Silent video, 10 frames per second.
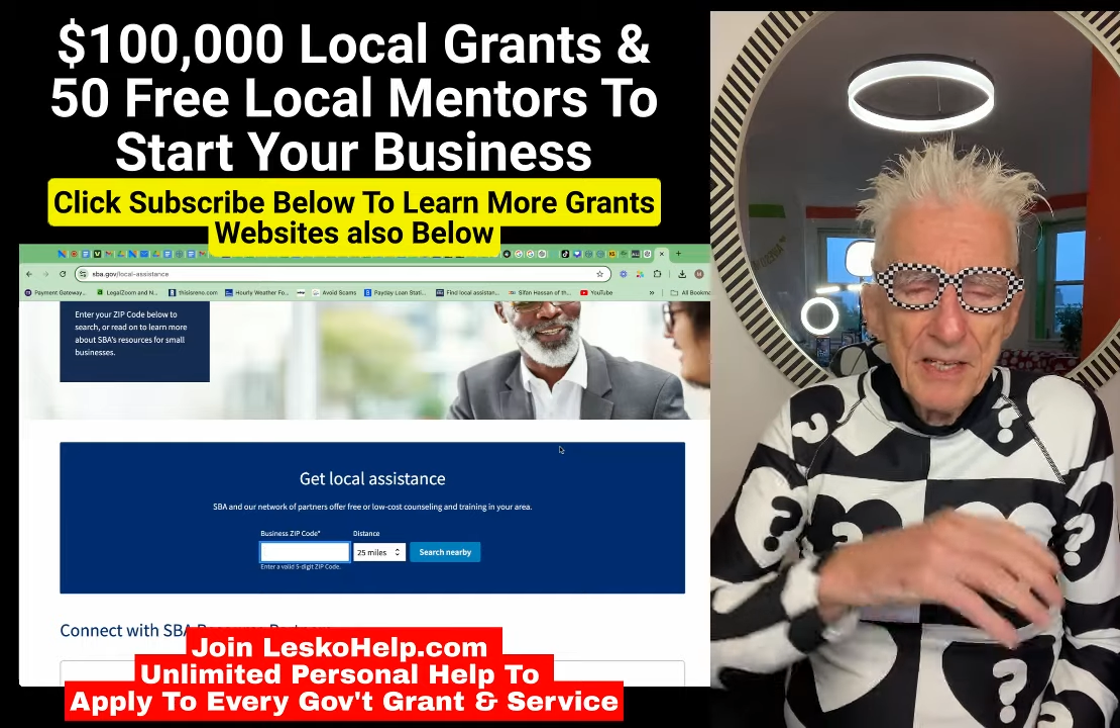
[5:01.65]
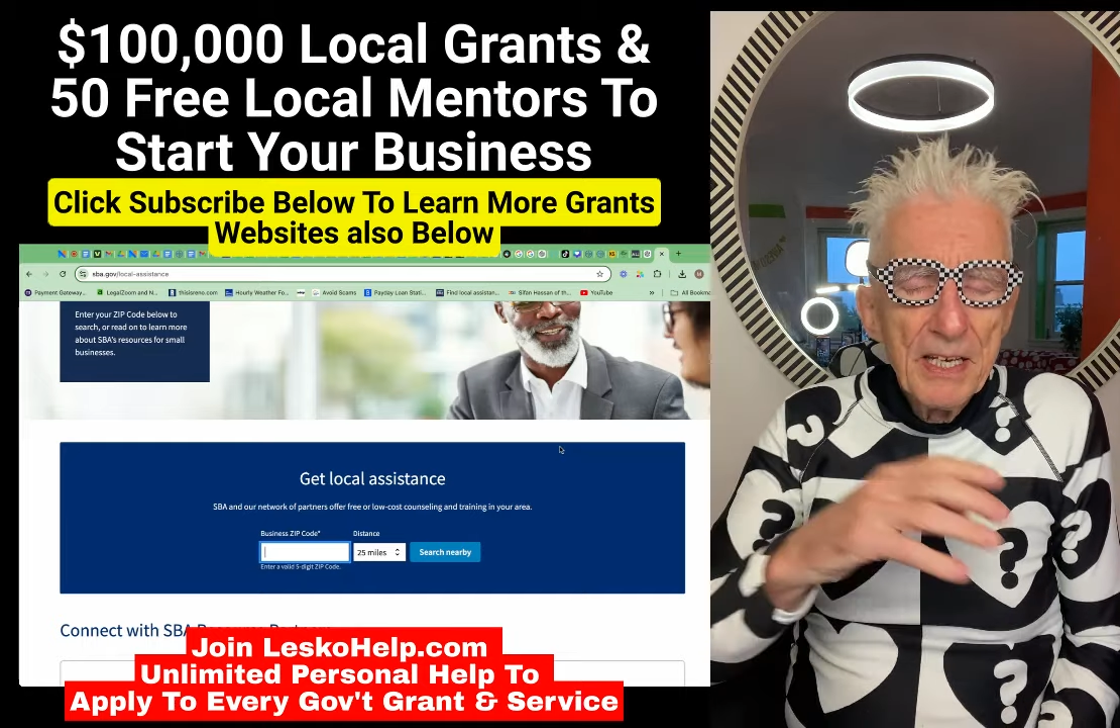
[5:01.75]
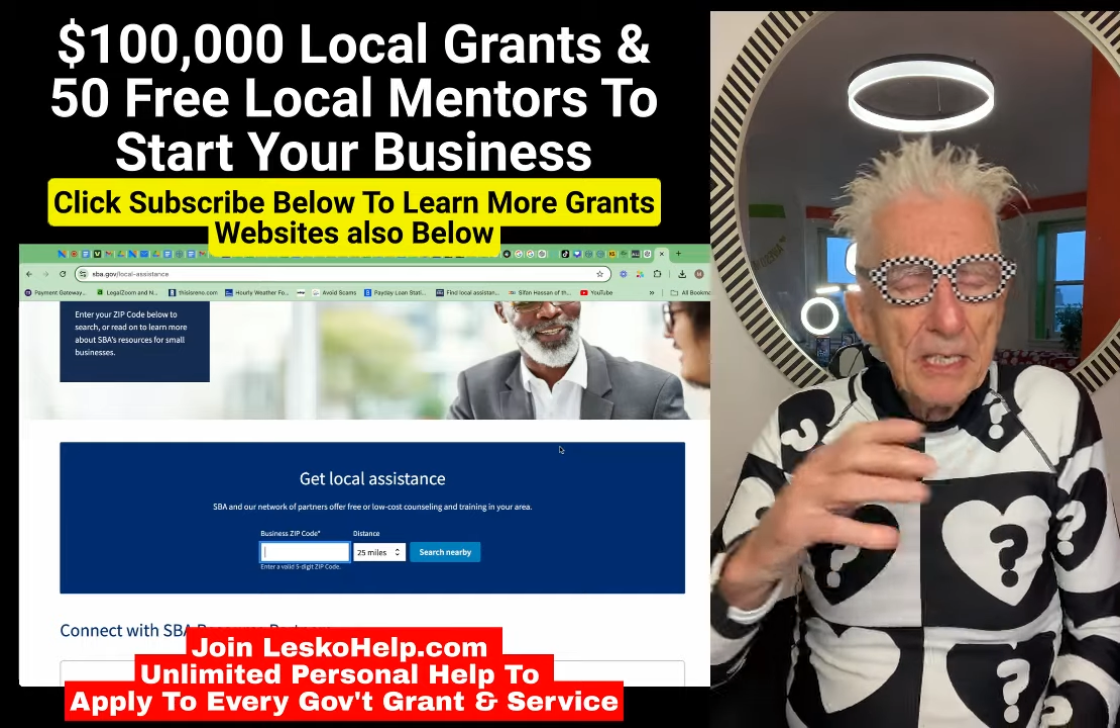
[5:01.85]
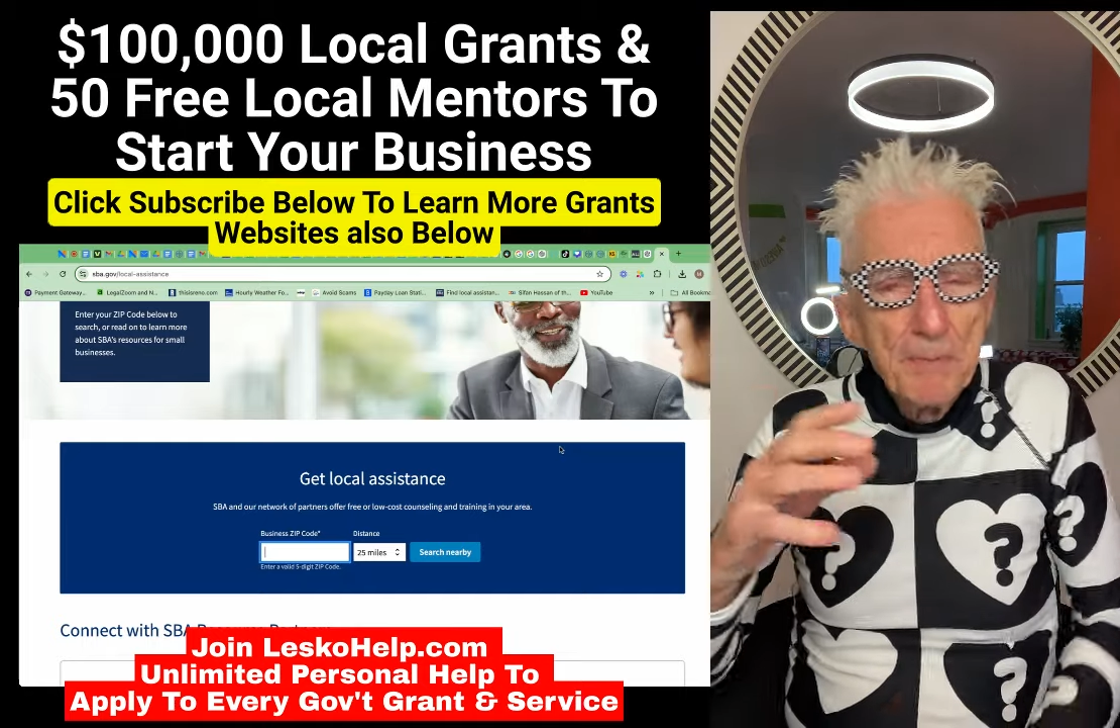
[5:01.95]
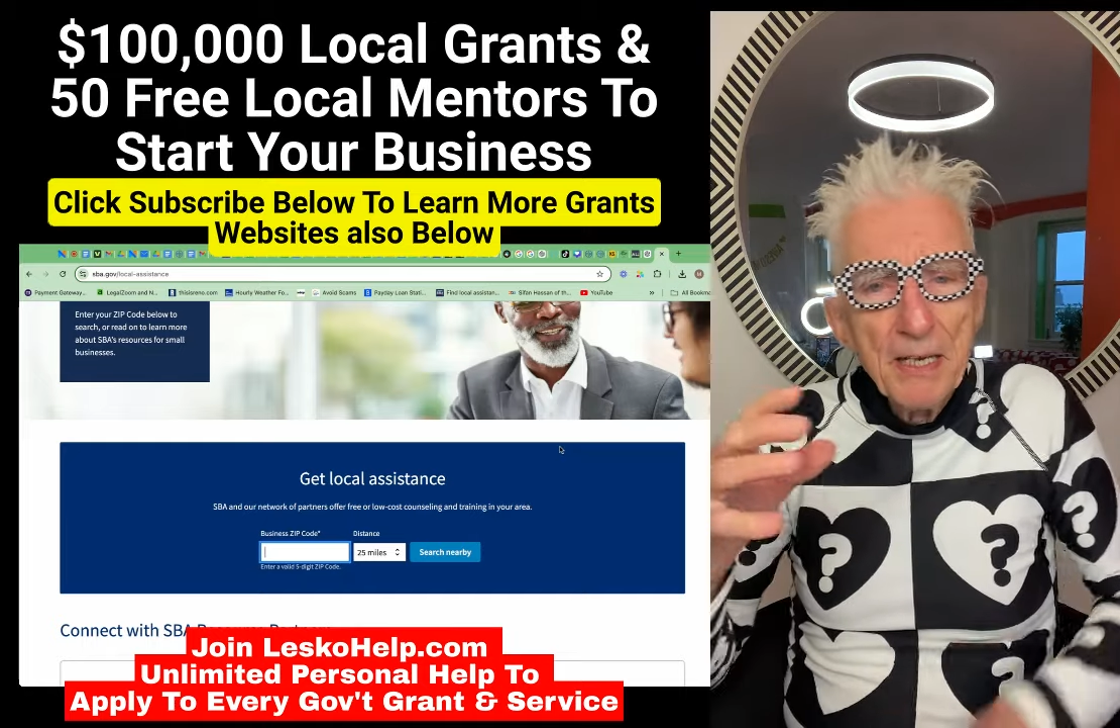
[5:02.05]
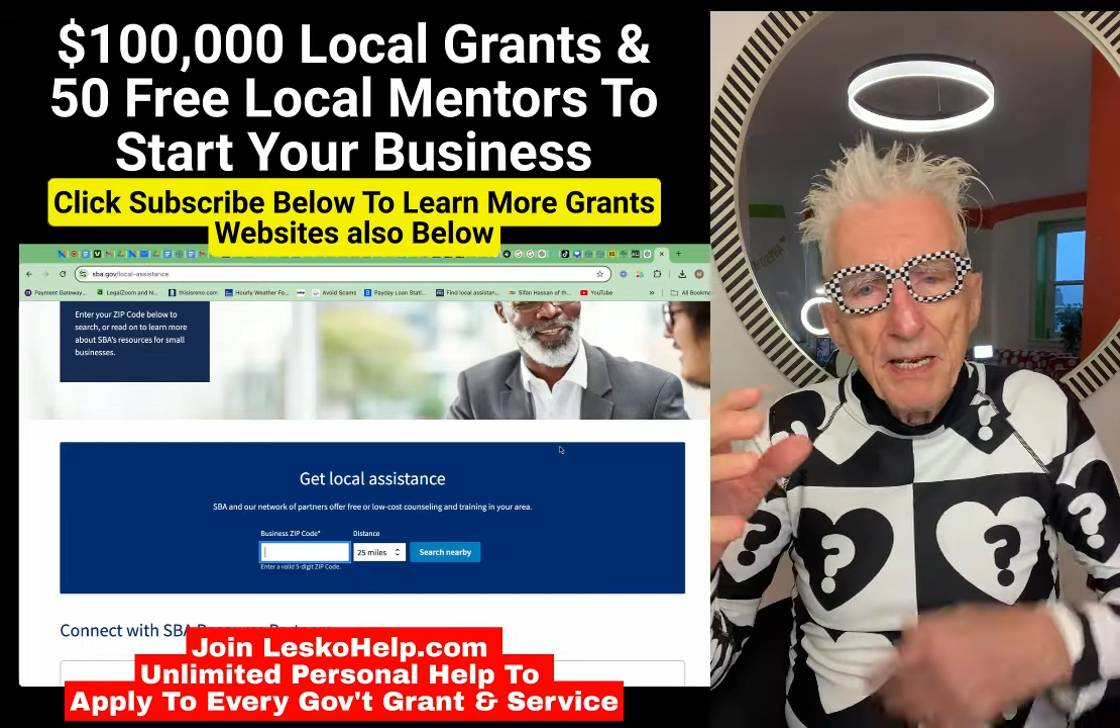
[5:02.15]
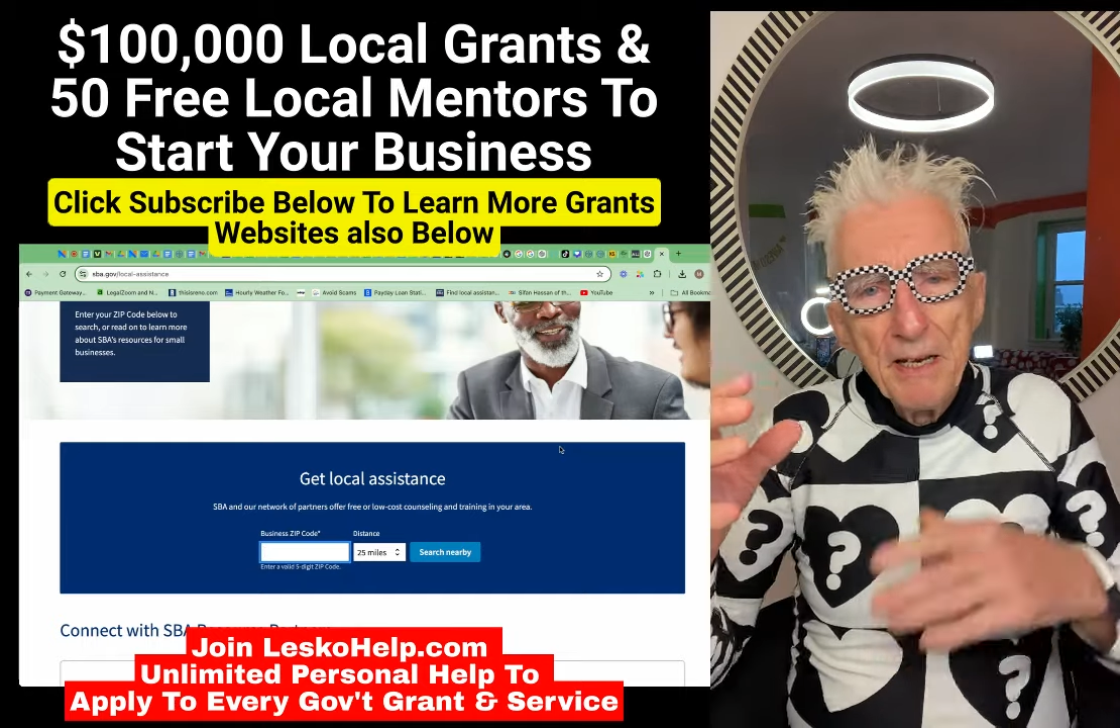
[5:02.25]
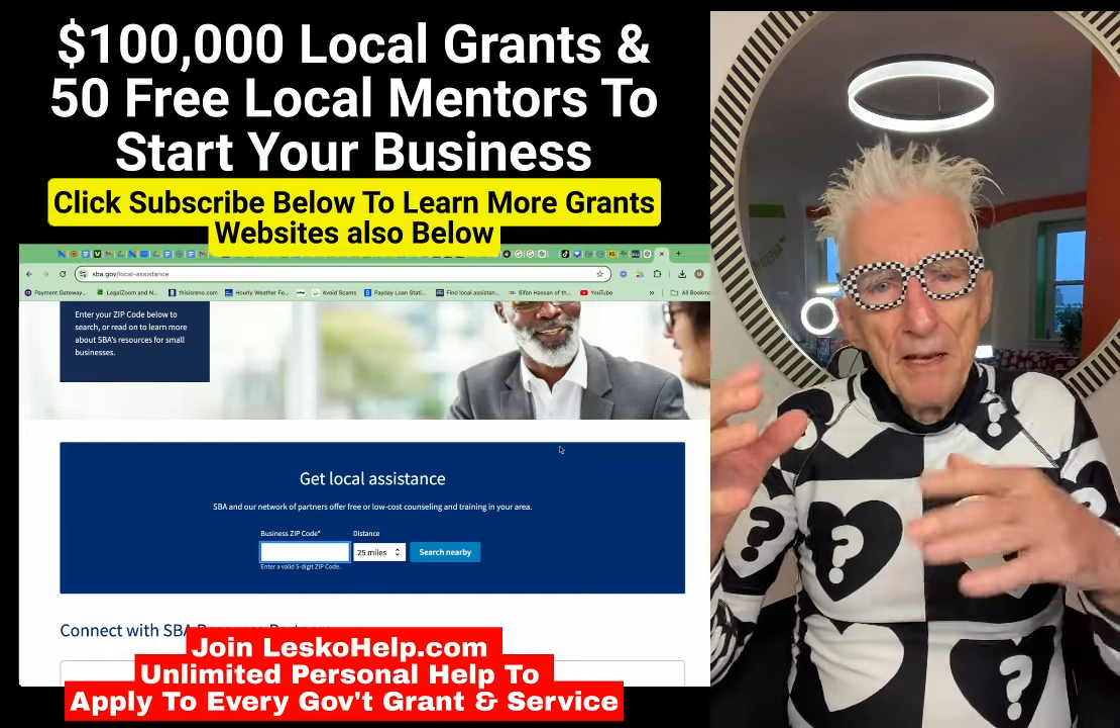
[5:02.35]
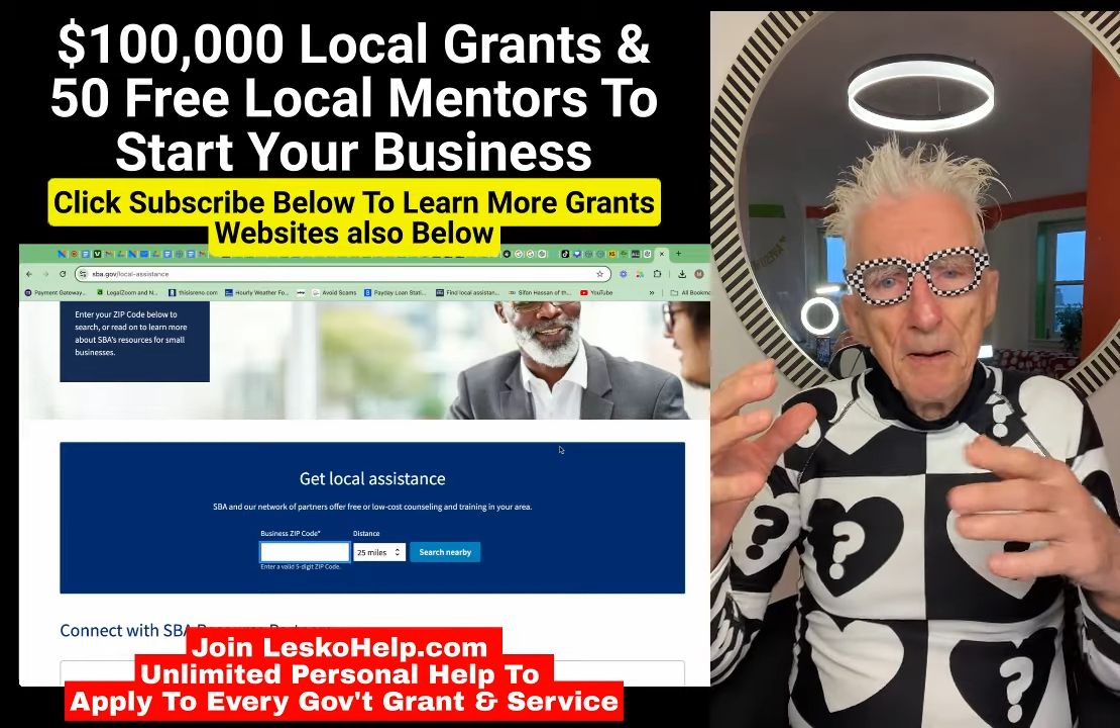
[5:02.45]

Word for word: The SBA